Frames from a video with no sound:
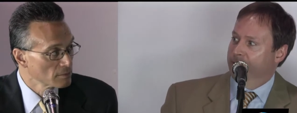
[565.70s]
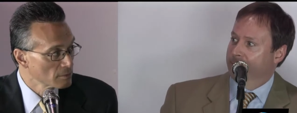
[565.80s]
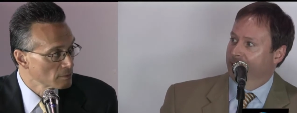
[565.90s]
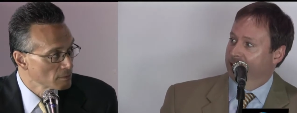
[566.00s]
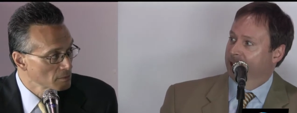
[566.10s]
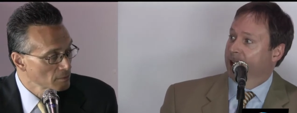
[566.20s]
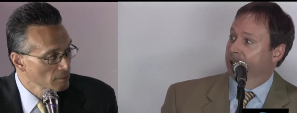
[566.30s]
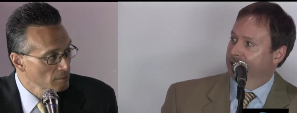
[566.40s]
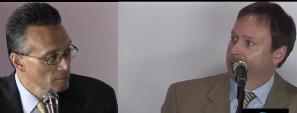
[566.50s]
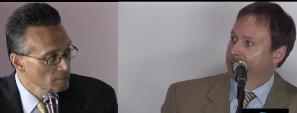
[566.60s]
Speaker 1: OpenVMS,
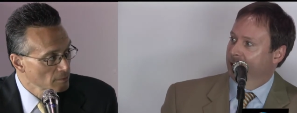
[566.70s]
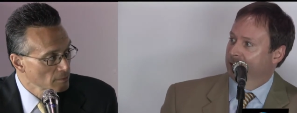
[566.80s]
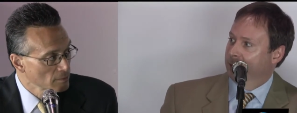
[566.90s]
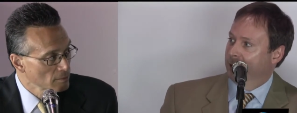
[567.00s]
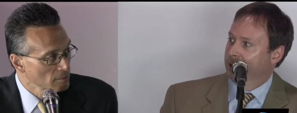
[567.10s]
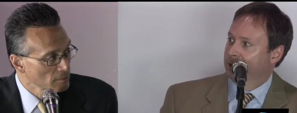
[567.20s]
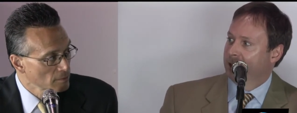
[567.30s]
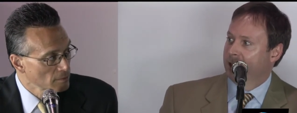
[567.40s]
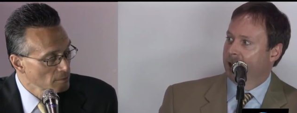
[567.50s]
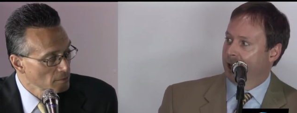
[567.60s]
and nonstop
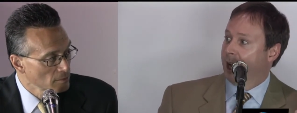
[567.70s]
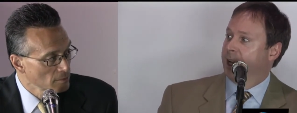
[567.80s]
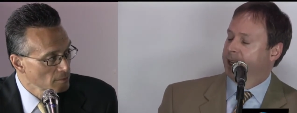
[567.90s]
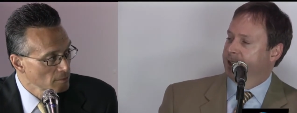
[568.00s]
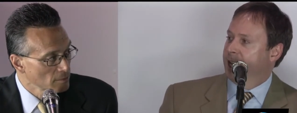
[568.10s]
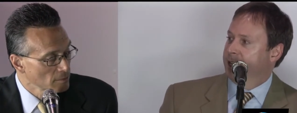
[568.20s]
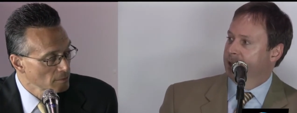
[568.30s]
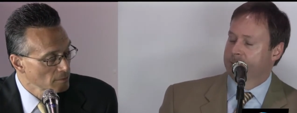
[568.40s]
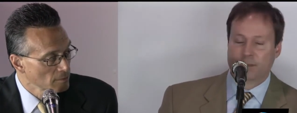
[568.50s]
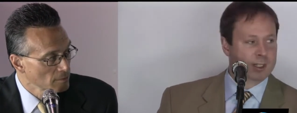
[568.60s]
customer uh, on
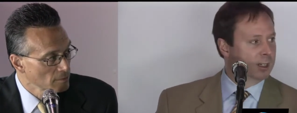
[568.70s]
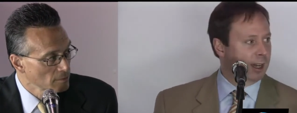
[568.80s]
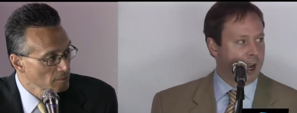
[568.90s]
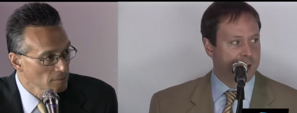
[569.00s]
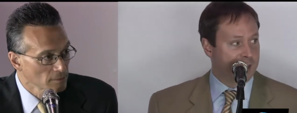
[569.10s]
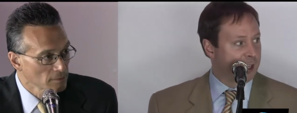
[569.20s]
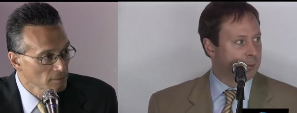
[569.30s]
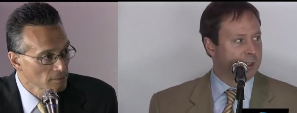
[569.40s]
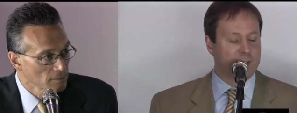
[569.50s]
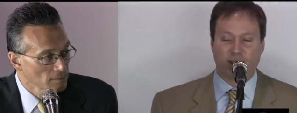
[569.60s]
Itanium, uh,
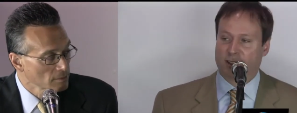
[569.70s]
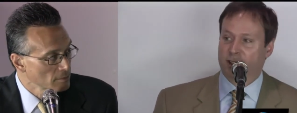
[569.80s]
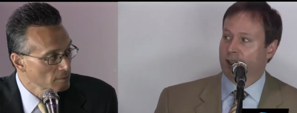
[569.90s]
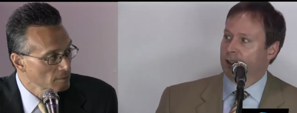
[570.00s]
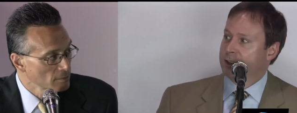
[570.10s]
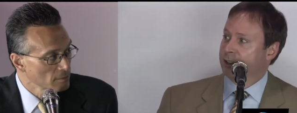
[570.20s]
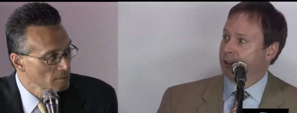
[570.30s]
HP is obviously our